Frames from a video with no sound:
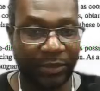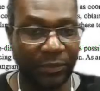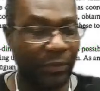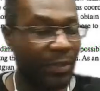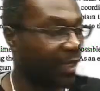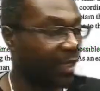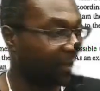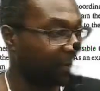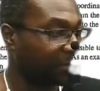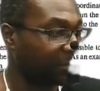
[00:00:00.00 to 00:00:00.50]
I
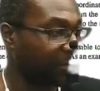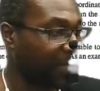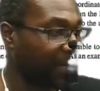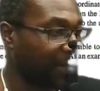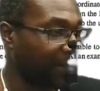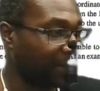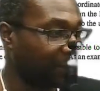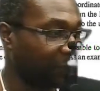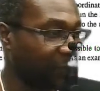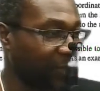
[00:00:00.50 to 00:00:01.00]
do that
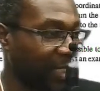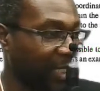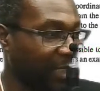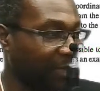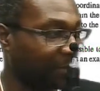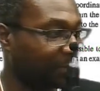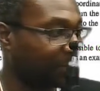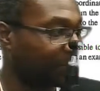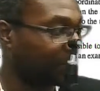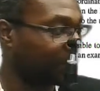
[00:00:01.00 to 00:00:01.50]
sometimes when
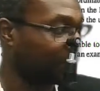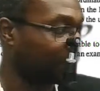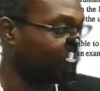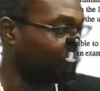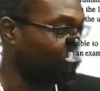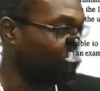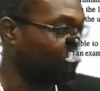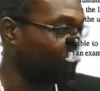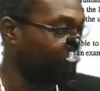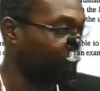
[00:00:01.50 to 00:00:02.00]
I
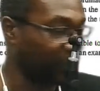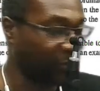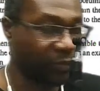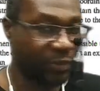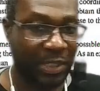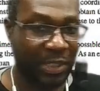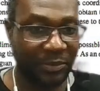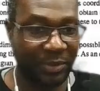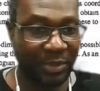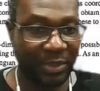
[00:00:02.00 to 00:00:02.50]
move to
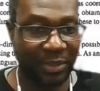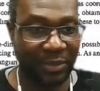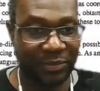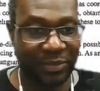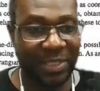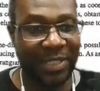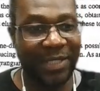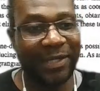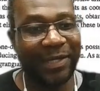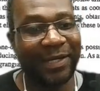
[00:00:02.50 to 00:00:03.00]
do something
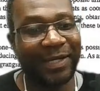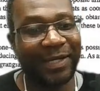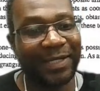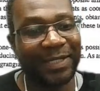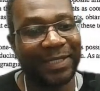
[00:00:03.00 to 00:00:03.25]
else.